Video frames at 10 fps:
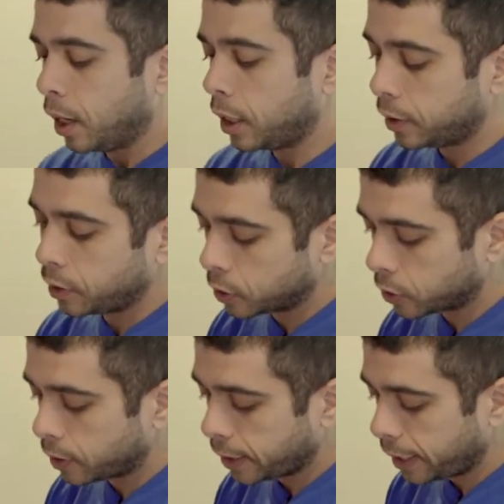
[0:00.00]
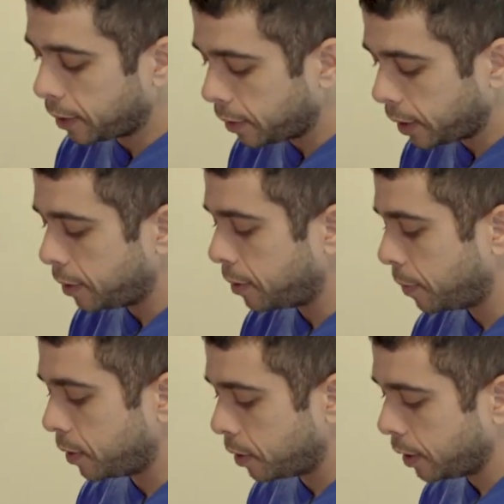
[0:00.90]
so that they can then
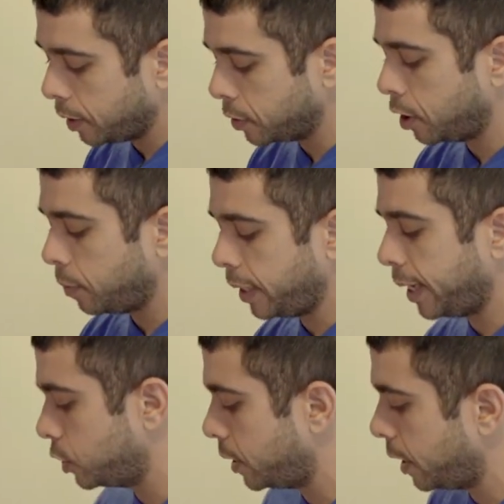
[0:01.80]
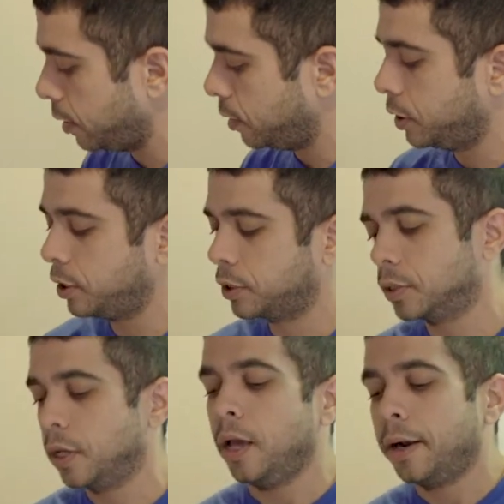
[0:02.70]
in turn make educated decisions.